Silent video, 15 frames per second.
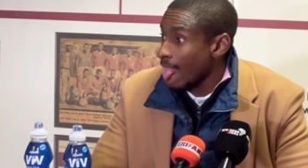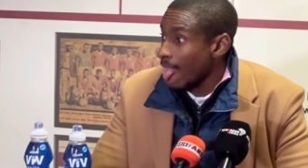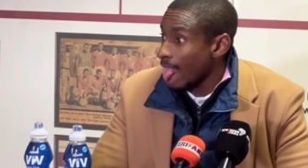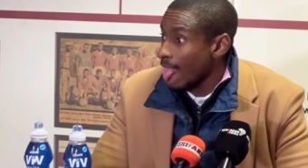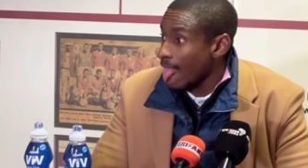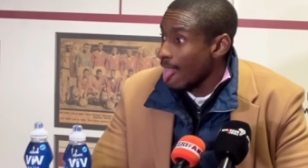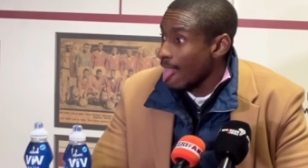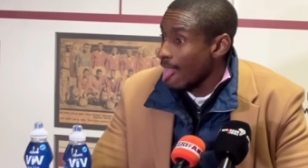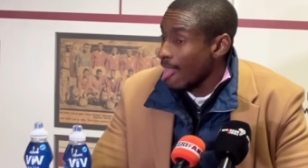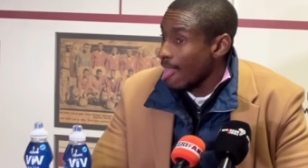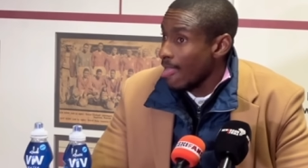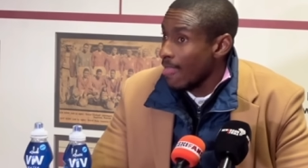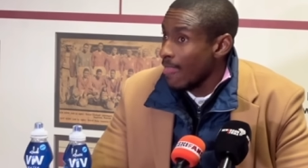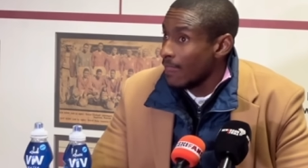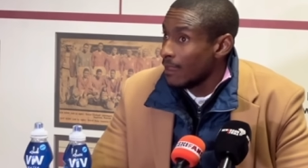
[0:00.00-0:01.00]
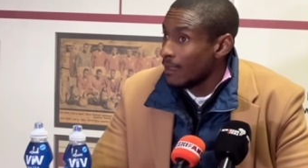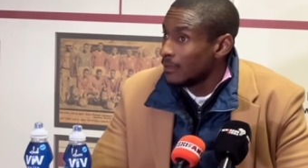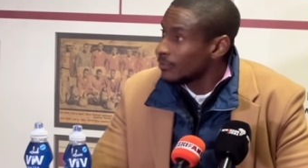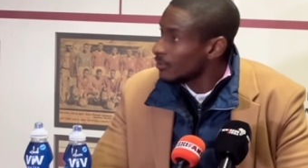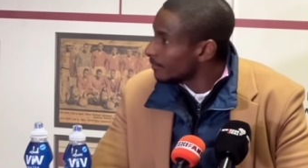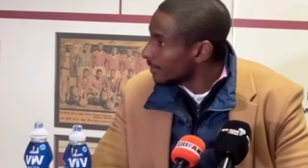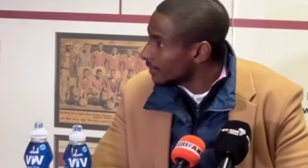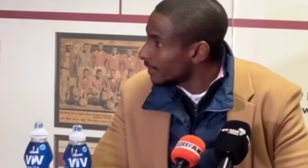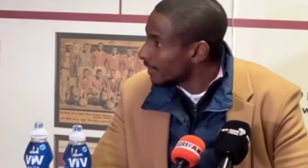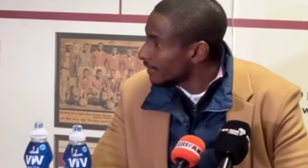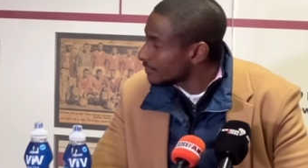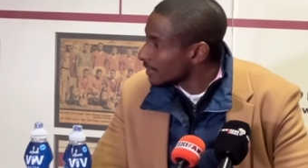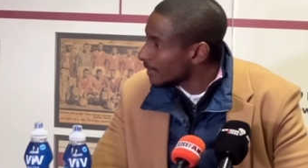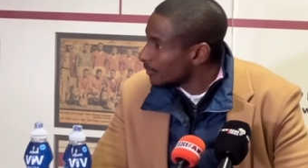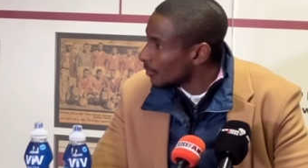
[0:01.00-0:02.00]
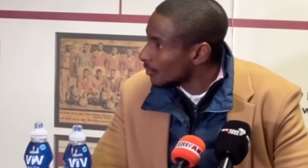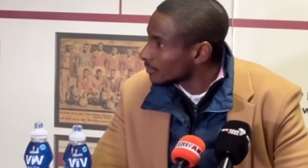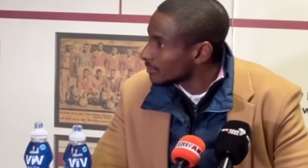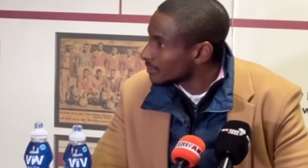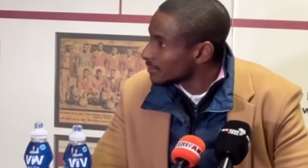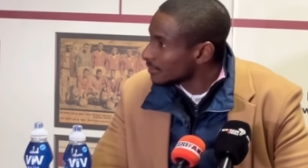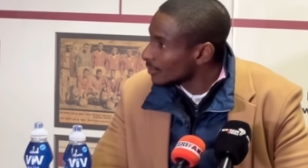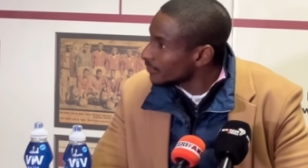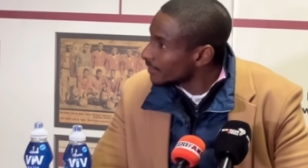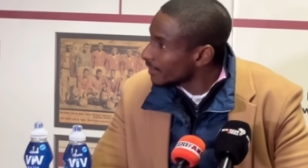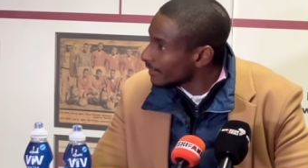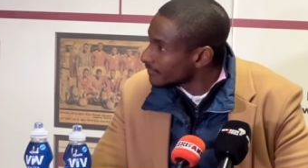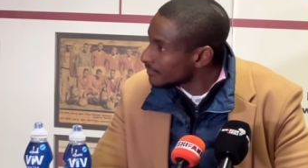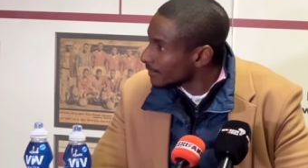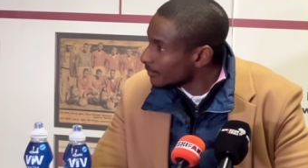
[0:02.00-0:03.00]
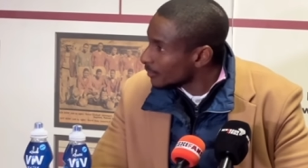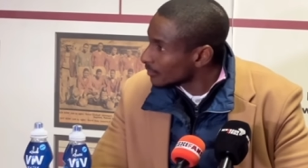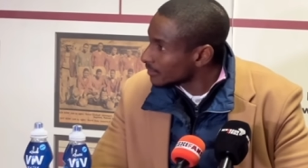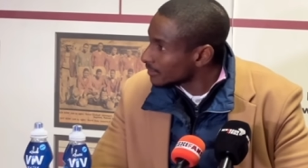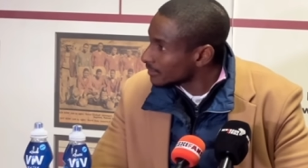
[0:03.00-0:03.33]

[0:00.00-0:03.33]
no cover no but they have support don't they have support